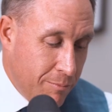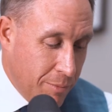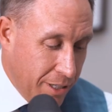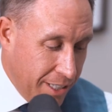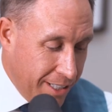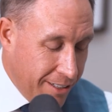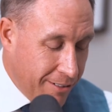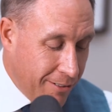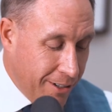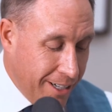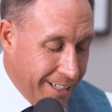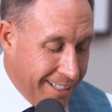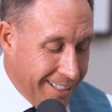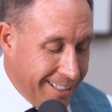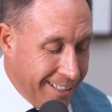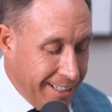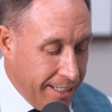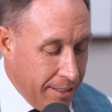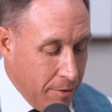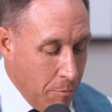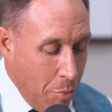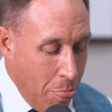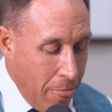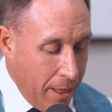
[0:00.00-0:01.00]
But Karin,
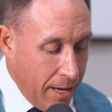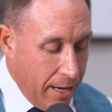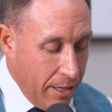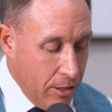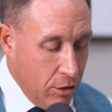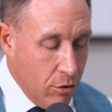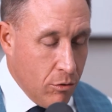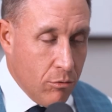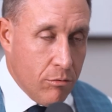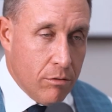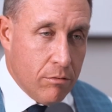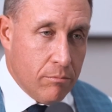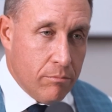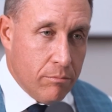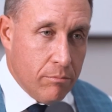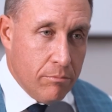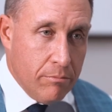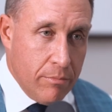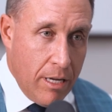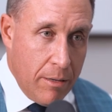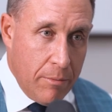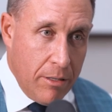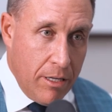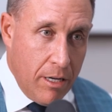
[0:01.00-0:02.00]
can you
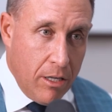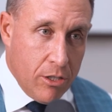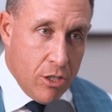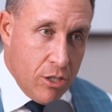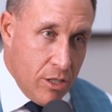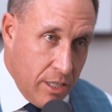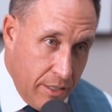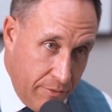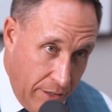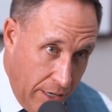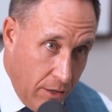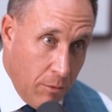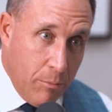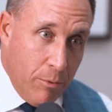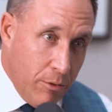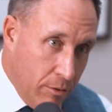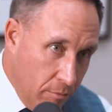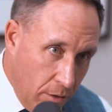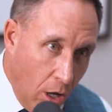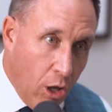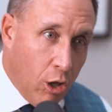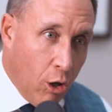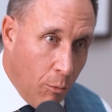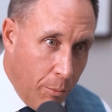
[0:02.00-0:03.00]
maybe, I'll just leave that
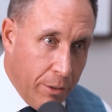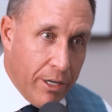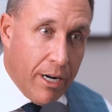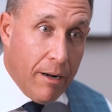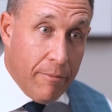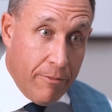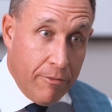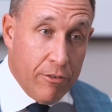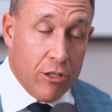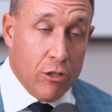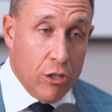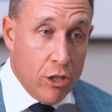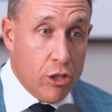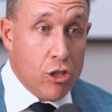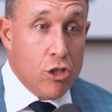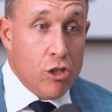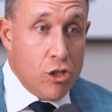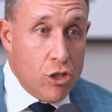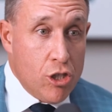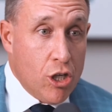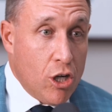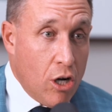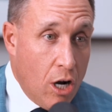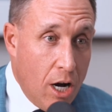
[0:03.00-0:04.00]
open. I'll open it up for you
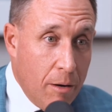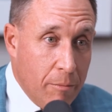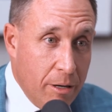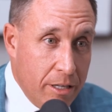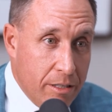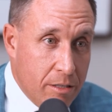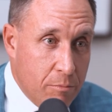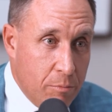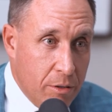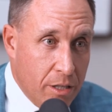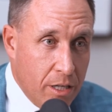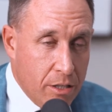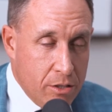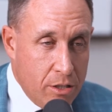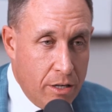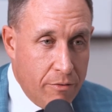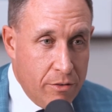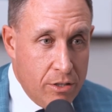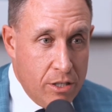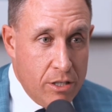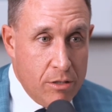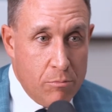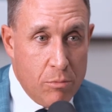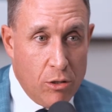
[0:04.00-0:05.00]
to comment, because sure,
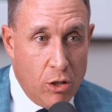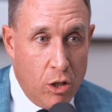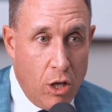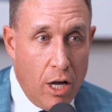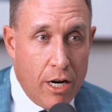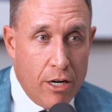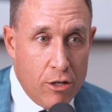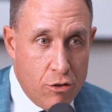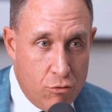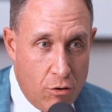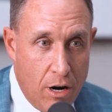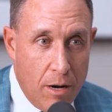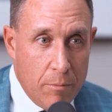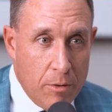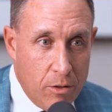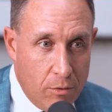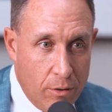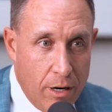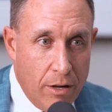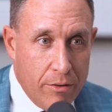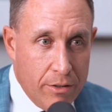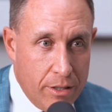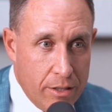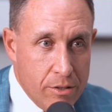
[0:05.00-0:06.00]
obviously there's been a lot of drama
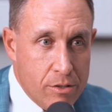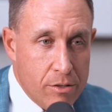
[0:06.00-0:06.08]
around,